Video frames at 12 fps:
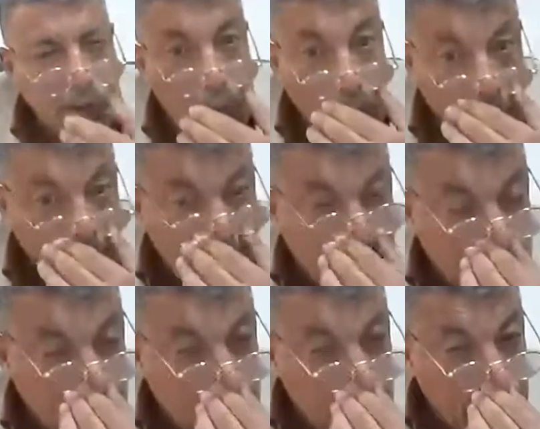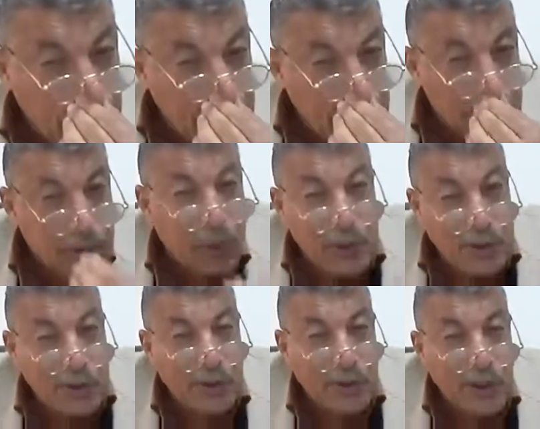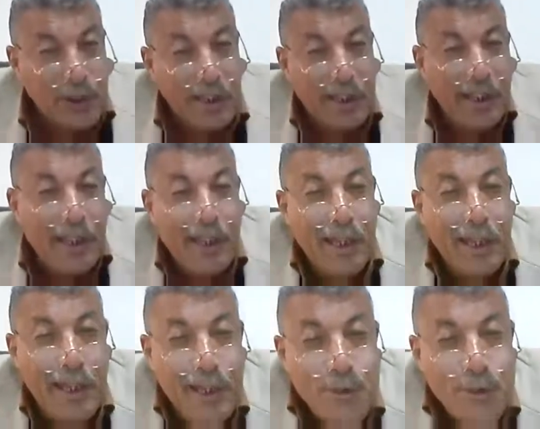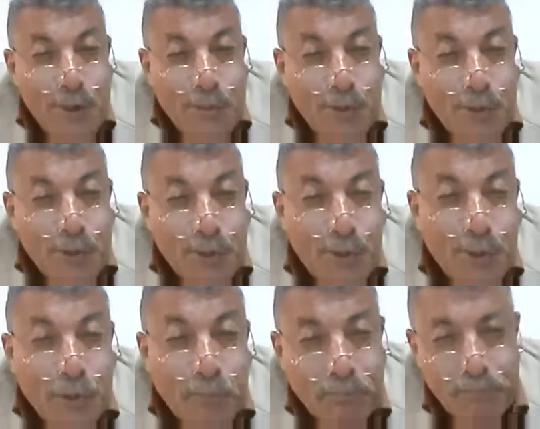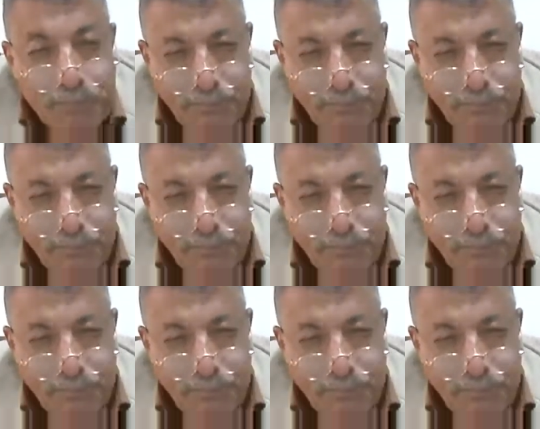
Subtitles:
Worldview is originally a German term.